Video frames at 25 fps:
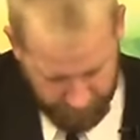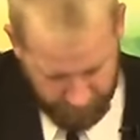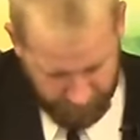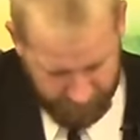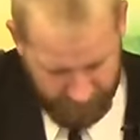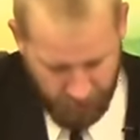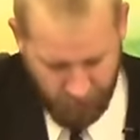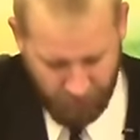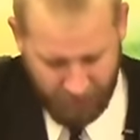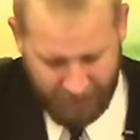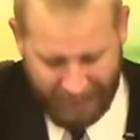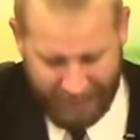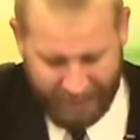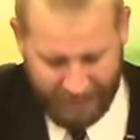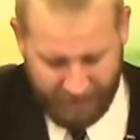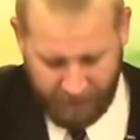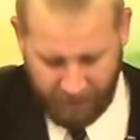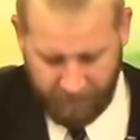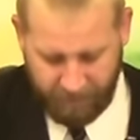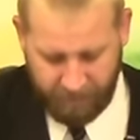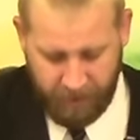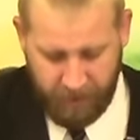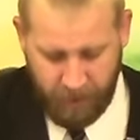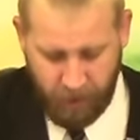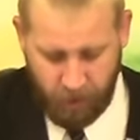you get
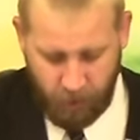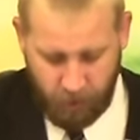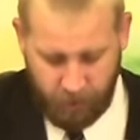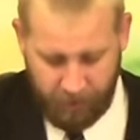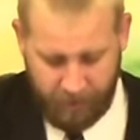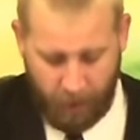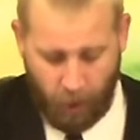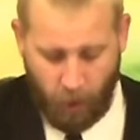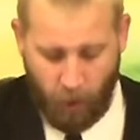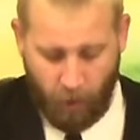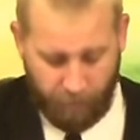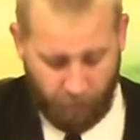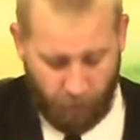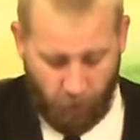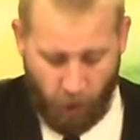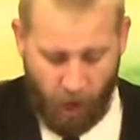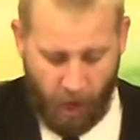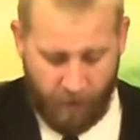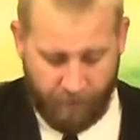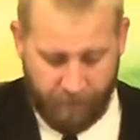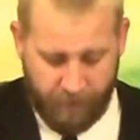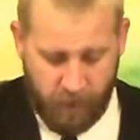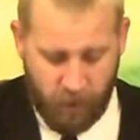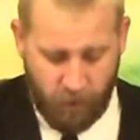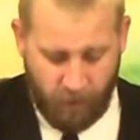the view, the
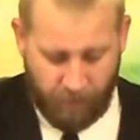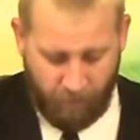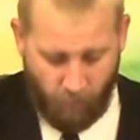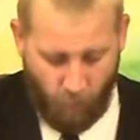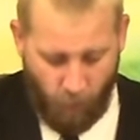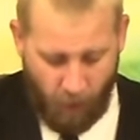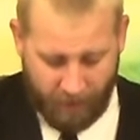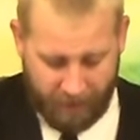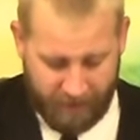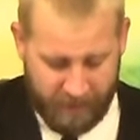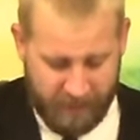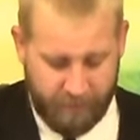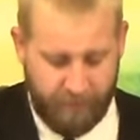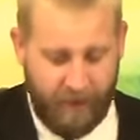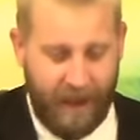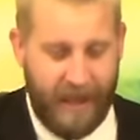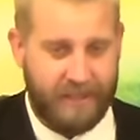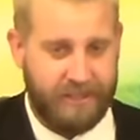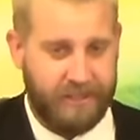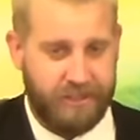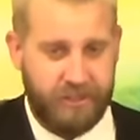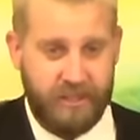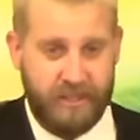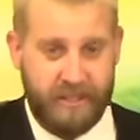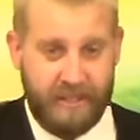overall view of what this
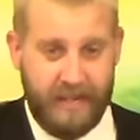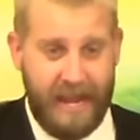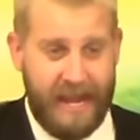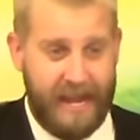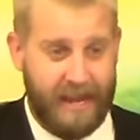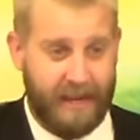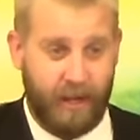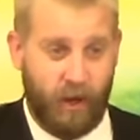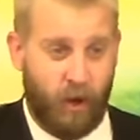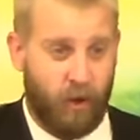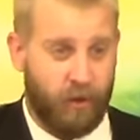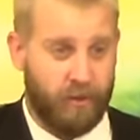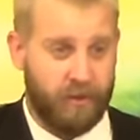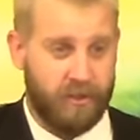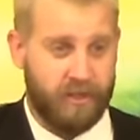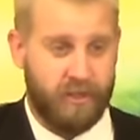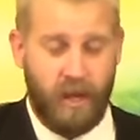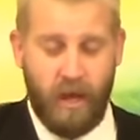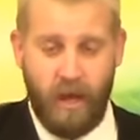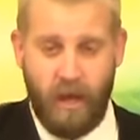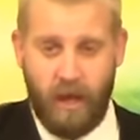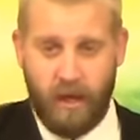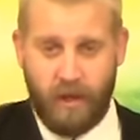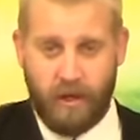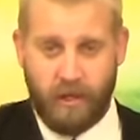passage is saying. You know, there's,
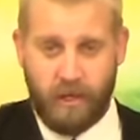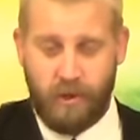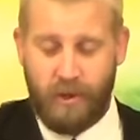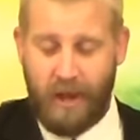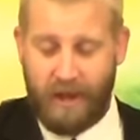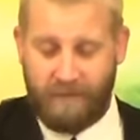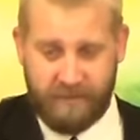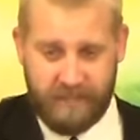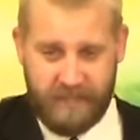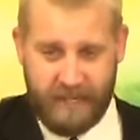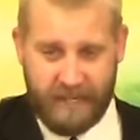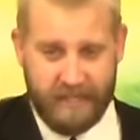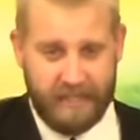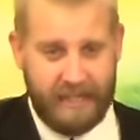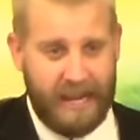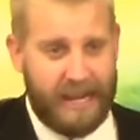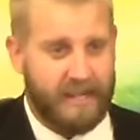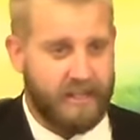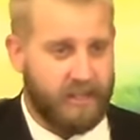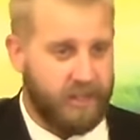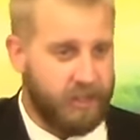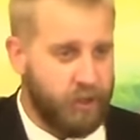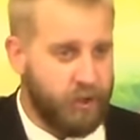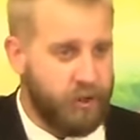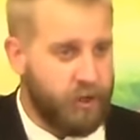you have six
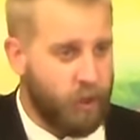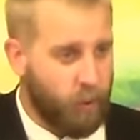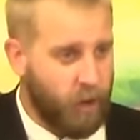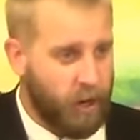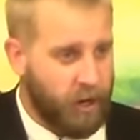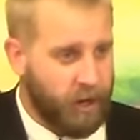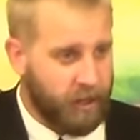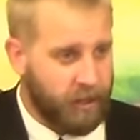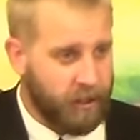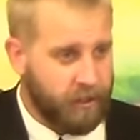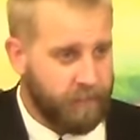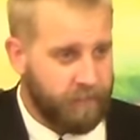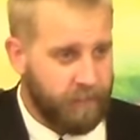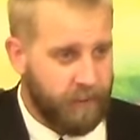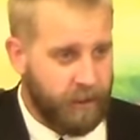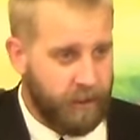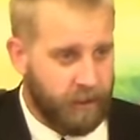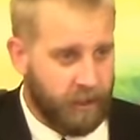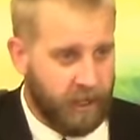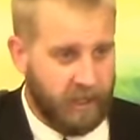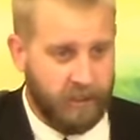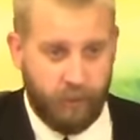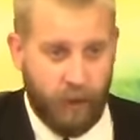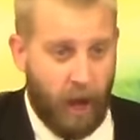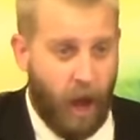days to do your work
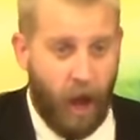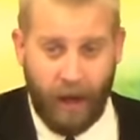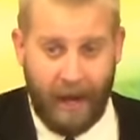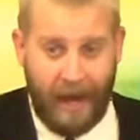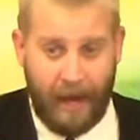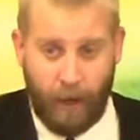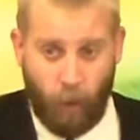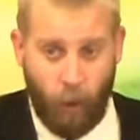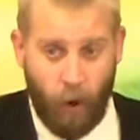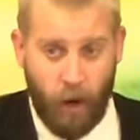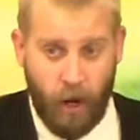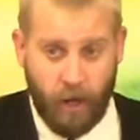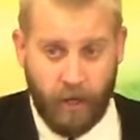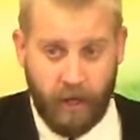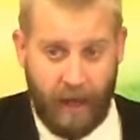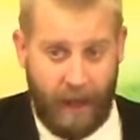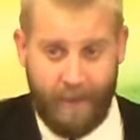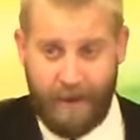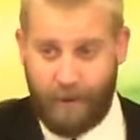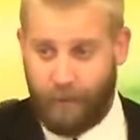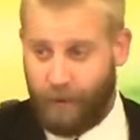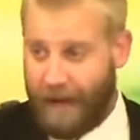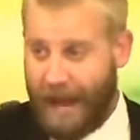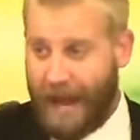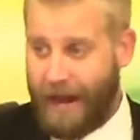because we all got to work. I
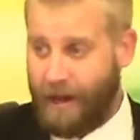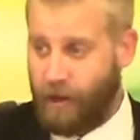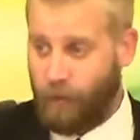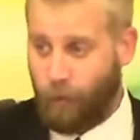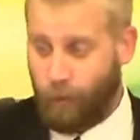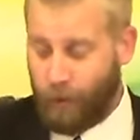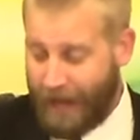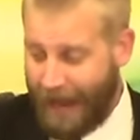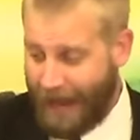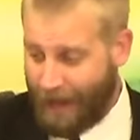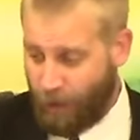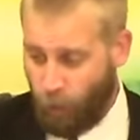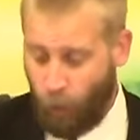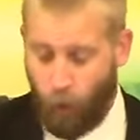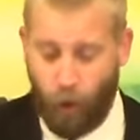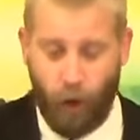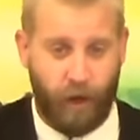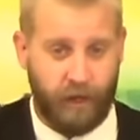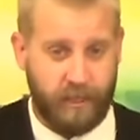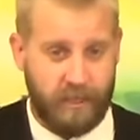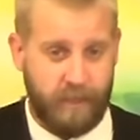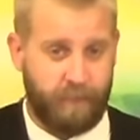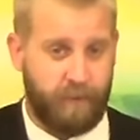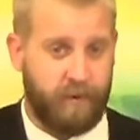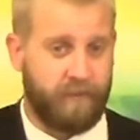mean, we got to we got to
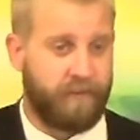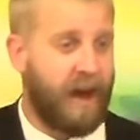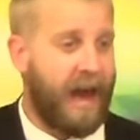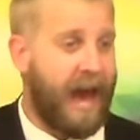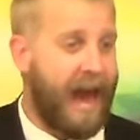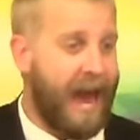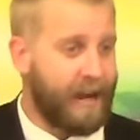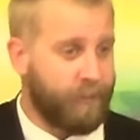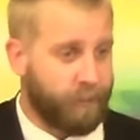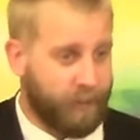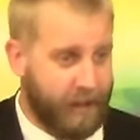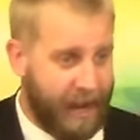work to provide.